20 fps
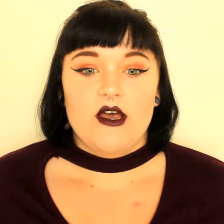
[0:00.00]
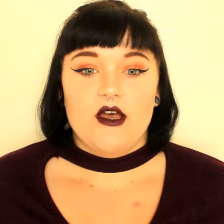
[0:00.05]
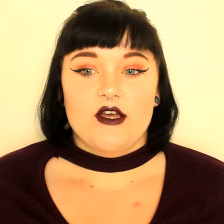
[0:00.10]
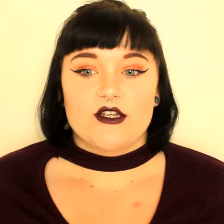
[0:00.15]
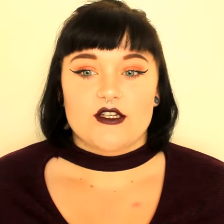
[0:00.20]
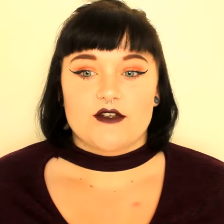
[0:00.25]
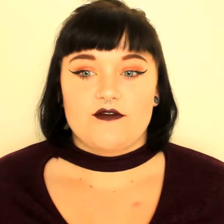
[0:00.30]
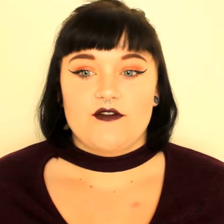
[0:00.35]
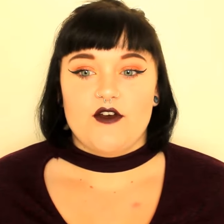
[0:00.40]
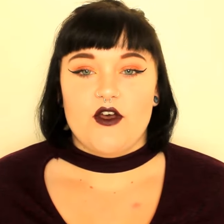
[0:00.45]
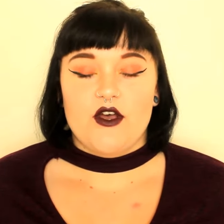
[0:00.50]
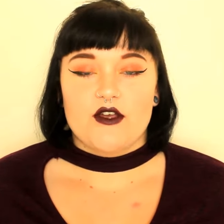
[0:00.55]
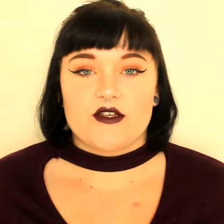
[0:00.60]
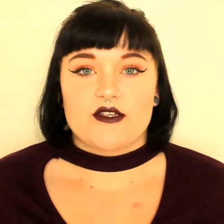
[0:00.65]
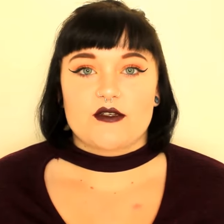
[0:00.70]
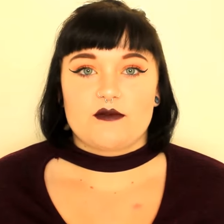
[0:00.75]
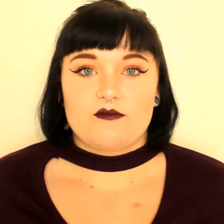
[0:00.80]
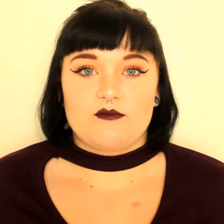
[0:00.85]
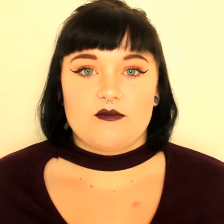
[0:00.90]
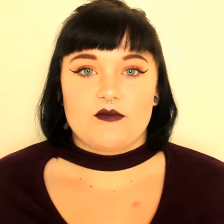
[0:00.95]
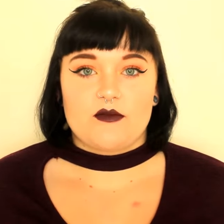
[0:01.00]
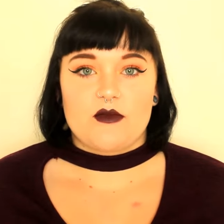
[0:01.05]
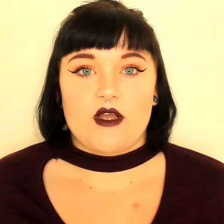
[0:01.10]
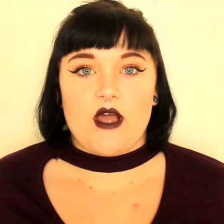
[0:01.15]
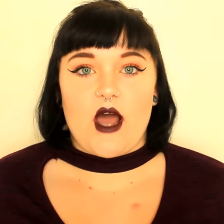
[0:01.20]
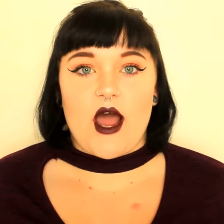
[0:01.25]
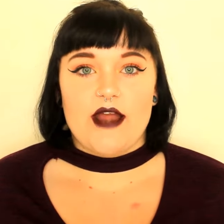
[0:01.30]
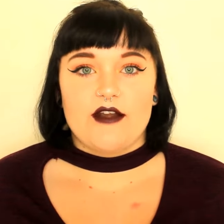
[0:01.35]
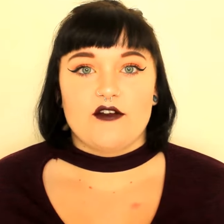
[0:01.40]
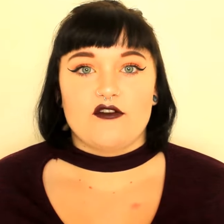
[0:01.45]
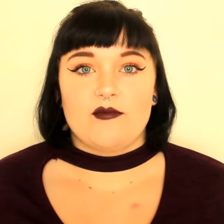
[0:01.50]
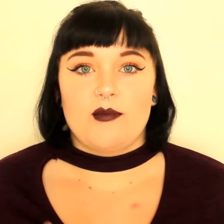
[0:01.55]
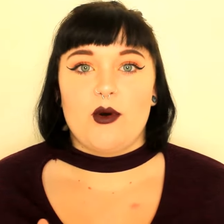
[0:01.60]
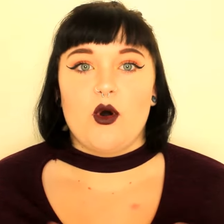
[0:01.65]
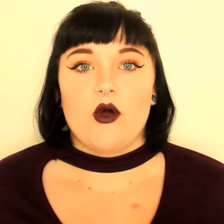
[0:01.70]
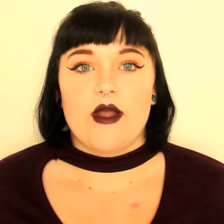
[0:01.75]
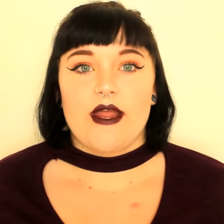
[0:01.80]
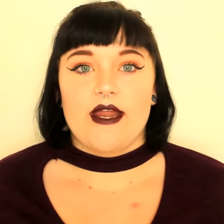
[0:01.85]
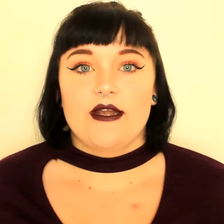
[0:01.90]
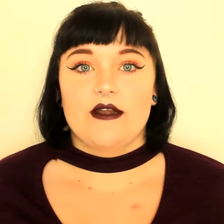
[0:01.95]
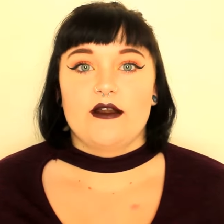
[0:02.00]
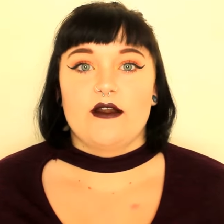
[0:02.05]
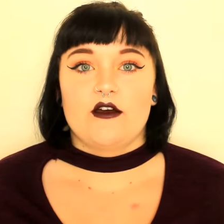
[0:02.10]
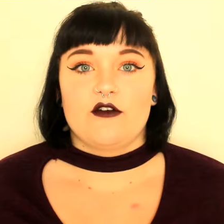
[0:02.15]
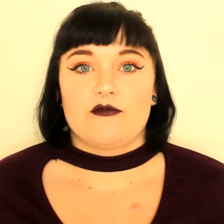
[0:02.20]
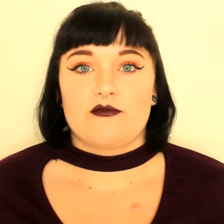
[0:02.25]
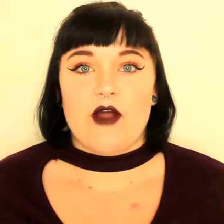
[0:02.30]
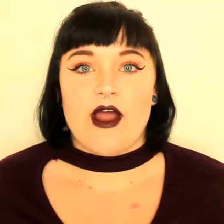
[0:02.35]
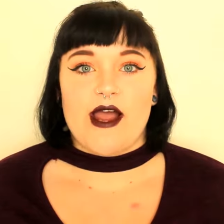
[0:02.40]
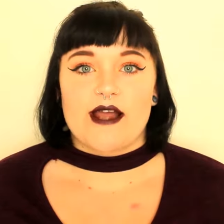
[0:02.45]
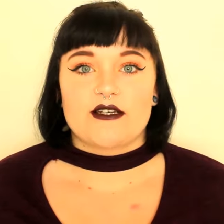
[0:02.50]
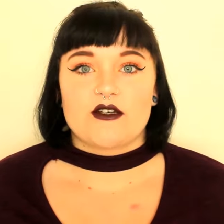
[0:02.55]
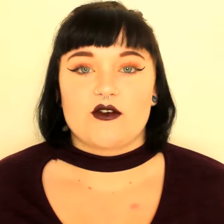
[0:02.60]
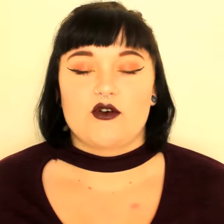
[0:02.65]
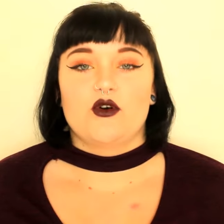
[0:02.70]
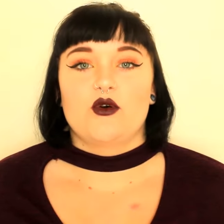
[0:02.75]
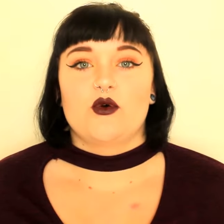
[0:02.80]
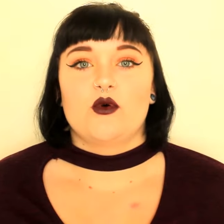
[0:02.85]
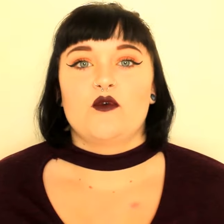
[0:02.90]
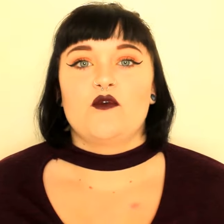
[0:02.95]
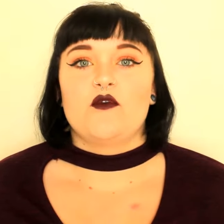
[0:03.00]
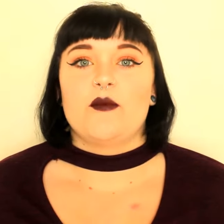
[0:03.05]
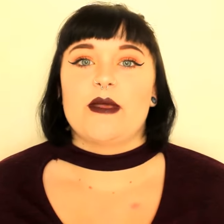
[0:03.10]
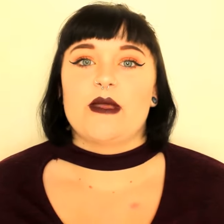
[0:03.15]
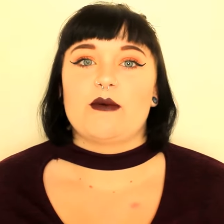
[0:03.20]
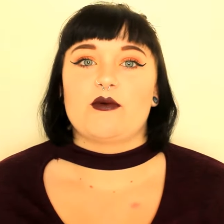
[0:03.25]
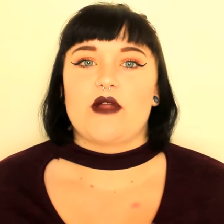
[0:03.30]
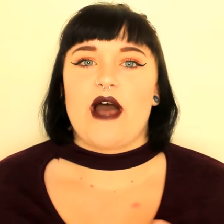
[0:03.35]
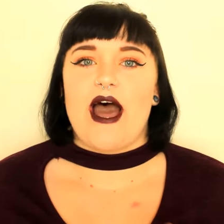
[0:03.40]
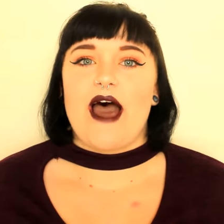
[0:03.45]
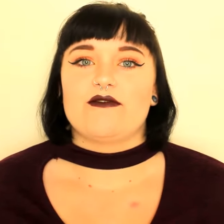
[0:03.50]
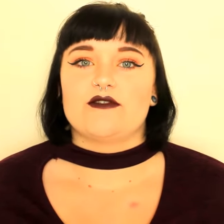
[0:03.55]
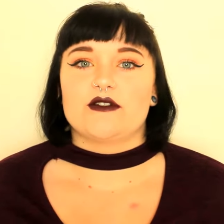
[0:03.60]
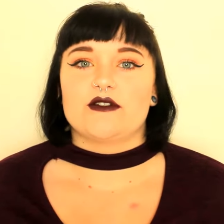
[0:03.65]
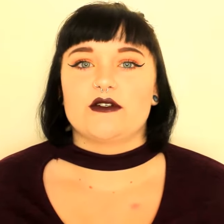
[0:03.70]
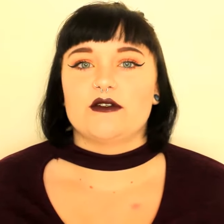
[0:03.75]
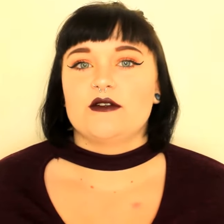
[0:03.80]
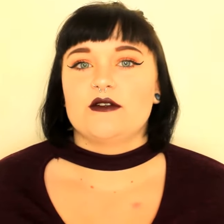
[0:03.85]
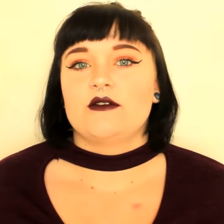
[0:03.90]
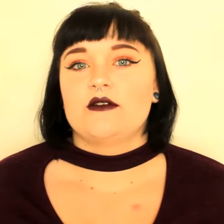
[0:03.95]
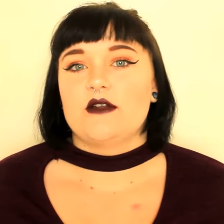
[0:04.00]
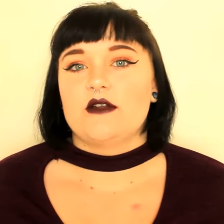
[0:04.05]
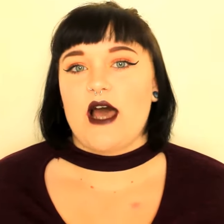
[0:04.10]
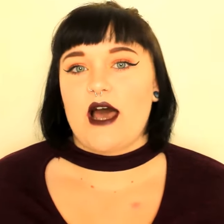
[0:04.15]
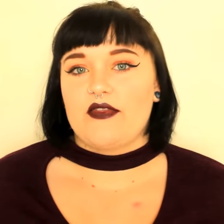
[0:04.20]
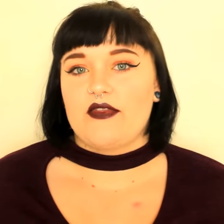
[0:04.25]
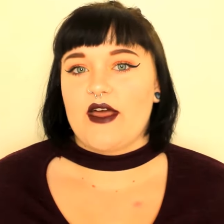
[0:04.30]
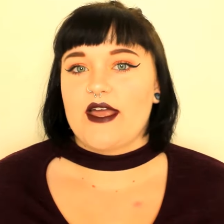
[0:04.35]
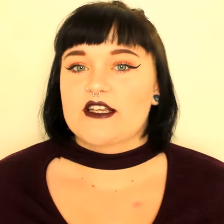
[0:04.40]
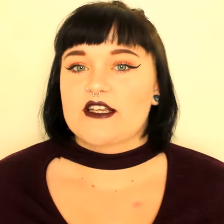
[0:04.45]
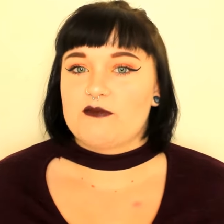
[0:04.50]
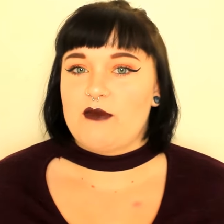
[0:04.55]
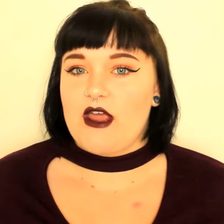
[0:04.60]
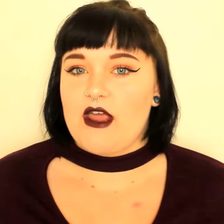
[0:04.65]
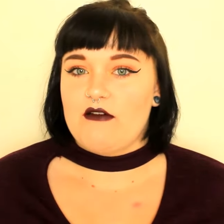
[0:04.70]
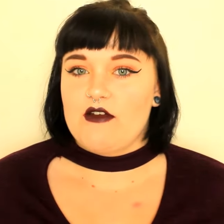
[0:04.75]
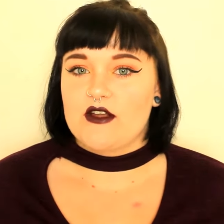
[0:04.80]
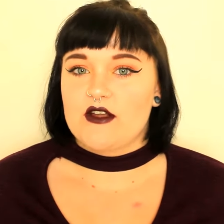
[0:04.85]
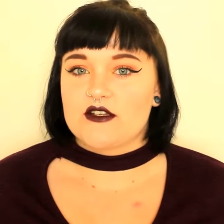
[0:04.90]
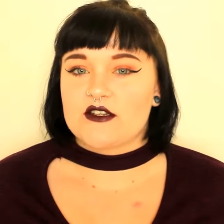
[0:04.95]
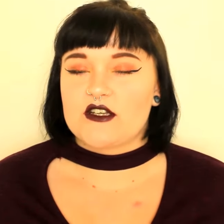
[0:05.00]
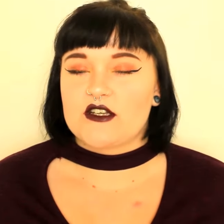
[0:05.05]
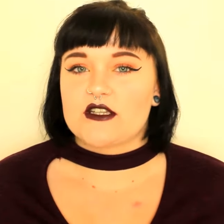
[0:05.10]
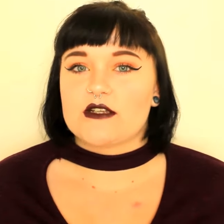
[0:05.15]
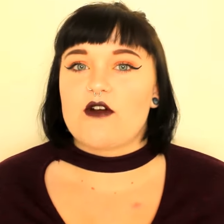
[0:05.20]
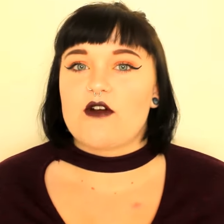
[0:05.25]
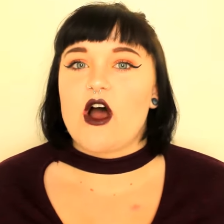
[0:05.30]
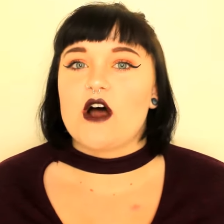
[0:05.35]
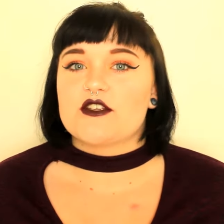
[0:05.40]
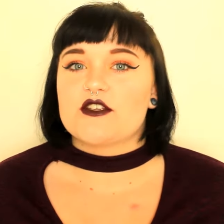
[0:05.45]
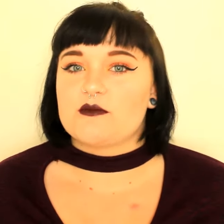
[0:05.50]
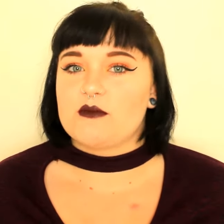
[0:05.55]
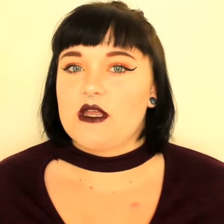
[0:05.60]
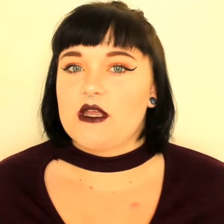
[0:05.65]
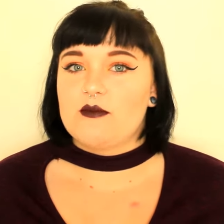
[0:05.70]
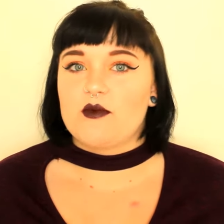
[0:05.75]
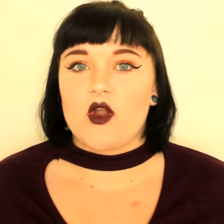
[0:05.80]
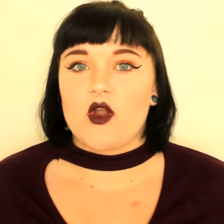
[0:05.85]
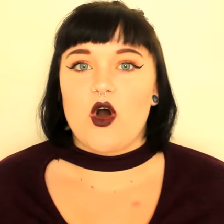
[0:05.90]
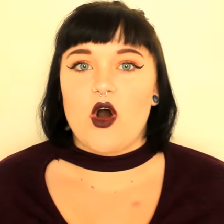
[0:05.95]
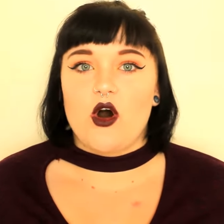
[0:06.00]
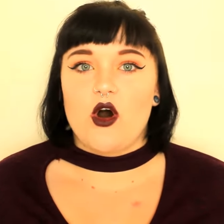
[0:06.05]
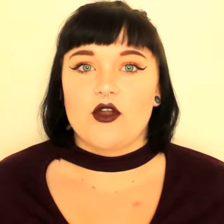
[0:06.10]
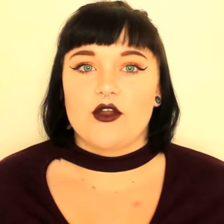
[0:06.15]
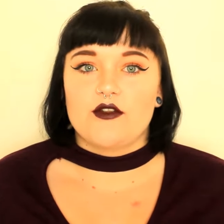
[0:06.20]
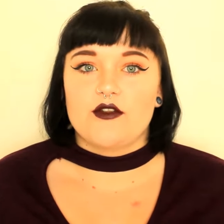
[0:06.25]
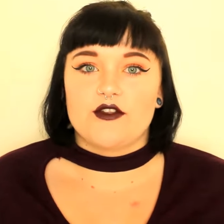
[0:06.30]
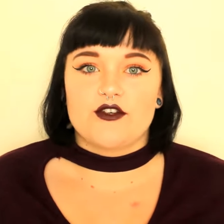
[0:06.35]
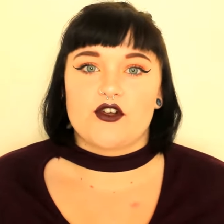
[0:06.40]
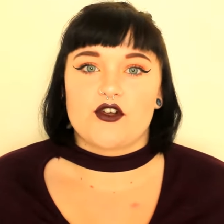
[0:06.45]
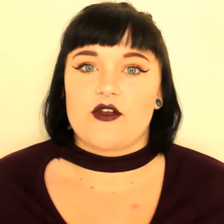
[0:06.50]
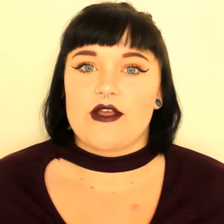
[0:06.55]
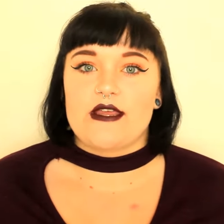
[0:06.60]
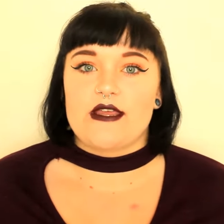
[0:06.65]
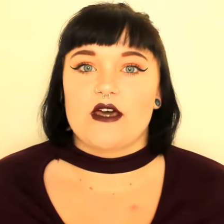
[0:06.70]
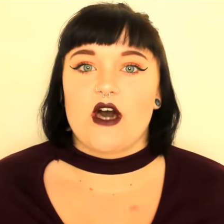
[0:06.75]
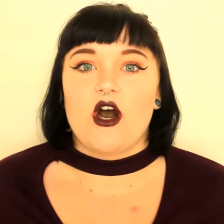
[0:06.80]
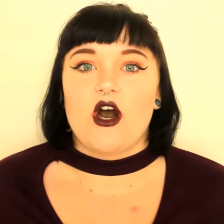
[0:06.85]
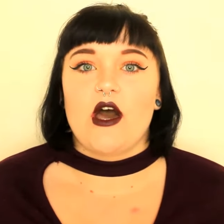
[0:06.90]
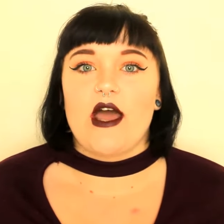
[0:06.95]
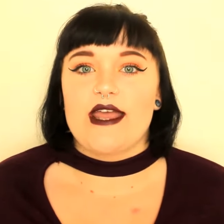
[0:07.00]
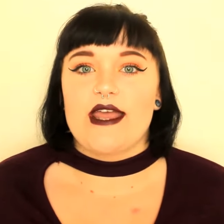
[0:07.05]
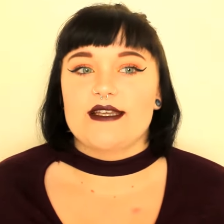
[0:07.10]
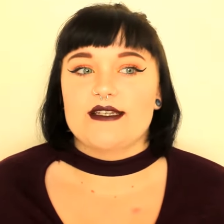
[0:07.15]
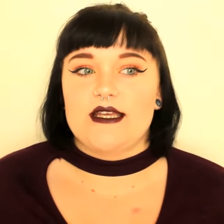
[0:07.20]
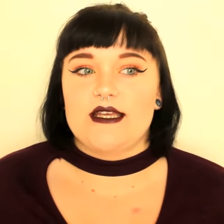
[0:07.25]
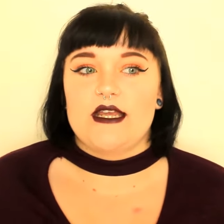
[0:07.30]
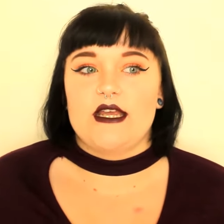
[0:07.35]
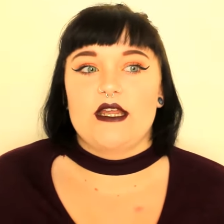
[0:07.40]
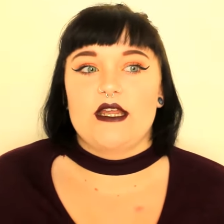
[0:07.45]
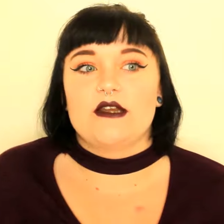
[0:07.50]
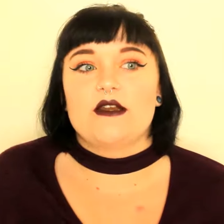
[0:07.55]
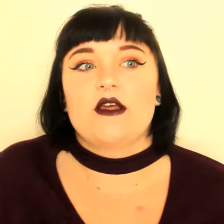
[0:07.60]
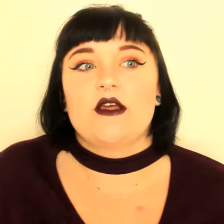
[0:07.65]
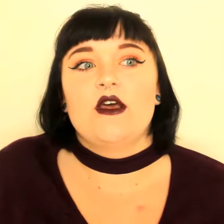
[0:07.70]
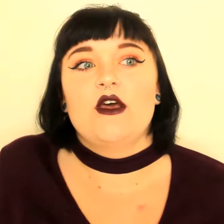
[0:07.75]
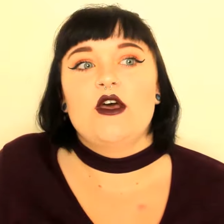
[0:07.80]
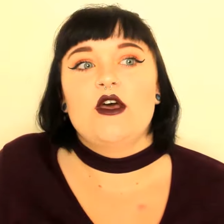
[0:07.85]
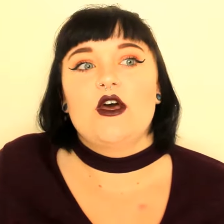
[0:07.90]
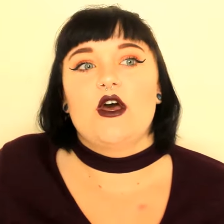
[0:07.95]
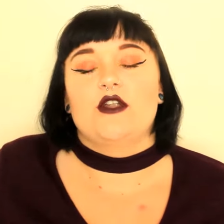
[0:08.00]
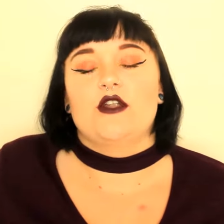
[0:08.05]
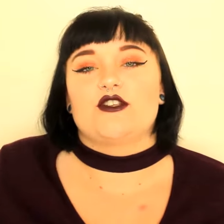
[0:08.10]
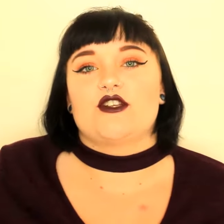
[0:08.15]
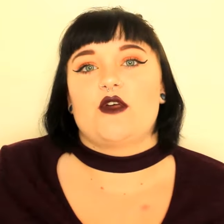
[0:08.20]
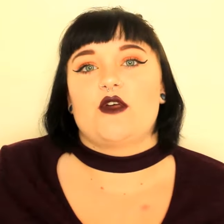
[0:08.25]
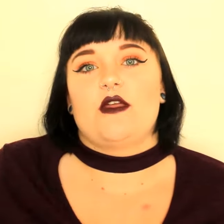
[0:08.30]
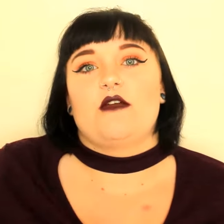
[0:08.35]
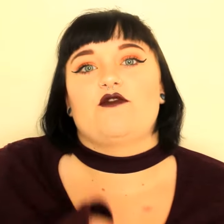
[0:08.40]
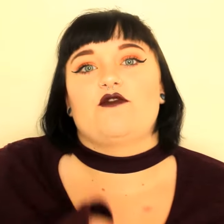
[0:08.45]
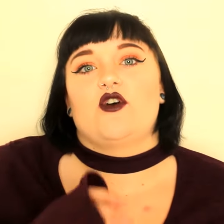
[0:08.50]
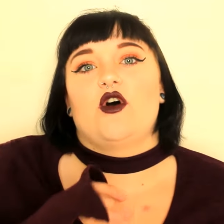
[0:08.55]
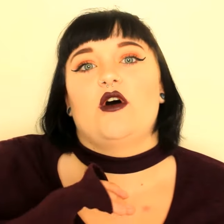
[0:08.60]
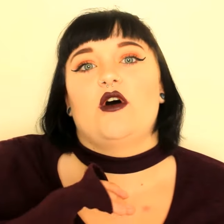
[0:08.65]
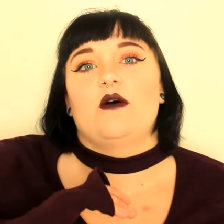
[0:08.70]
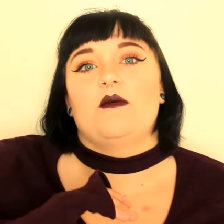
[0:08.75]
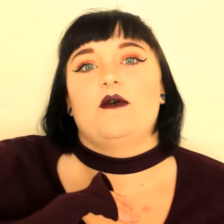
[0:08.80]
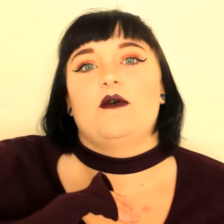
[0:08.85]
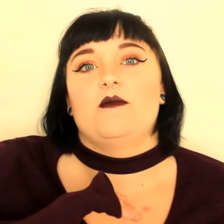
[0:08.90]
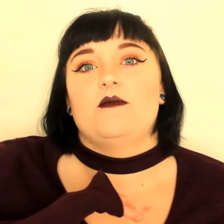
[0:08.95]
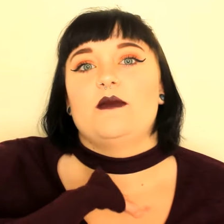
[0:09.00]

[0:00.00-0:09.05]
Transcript: as a first kind of point of practical for people that haven't had that experience, because there are some people on the degree that are 18 and so they've not